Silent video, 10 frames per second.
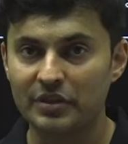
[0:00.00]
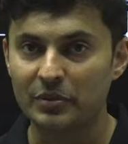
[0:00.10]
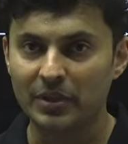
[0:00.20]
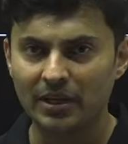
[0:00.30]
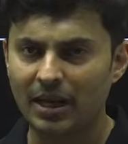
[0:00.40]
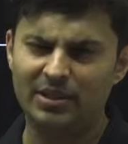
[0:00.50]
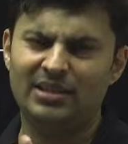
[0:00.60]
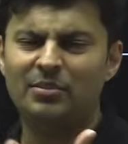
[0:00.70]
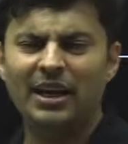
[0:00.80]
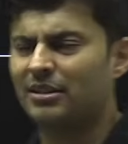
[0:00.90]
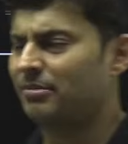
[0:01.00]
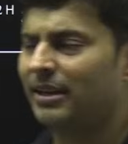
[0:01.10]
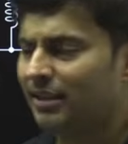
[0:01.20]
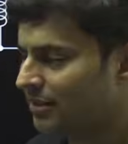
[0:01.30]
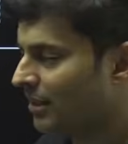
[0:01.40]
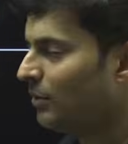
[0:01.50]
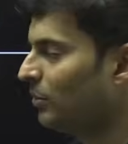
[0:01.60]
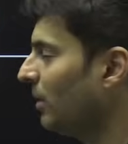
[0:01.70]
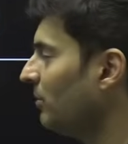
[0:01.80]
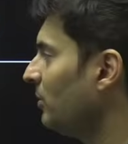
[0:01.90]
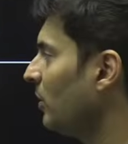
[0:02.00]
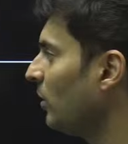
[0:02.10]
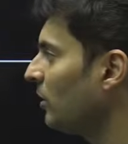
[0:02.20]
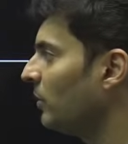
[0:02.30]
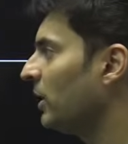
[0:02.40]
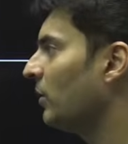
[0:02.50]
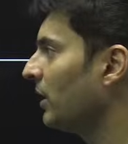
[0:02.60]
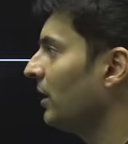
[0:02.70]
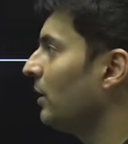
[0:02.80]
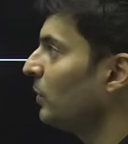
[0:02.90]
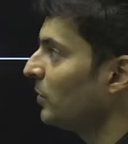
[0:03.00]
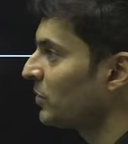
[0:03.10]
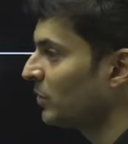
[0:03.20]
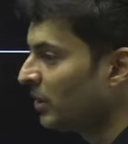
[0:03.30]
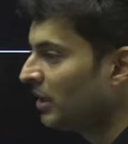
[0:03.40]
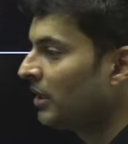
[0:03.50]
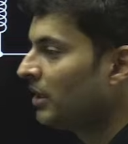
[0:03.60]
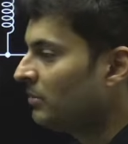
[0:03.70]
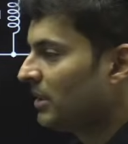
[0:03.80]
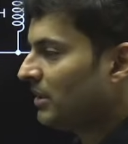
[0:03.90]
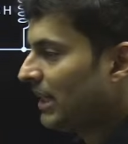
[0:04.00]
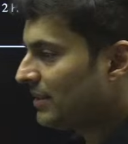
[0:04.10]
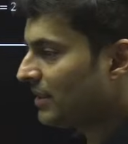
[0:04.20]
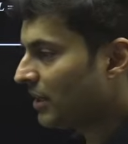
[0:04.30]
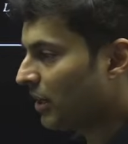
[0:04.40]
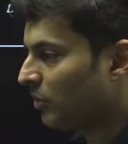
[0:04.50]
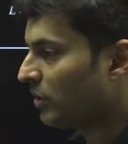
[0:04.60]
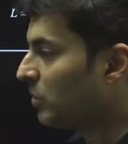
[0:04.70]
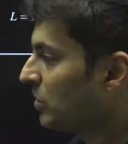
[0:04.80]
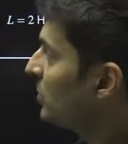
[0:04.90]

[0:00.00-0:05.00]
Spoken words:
Okay, that is my expectation. I don't know, I might be wrong, you might not get it also, but let's see how it goes.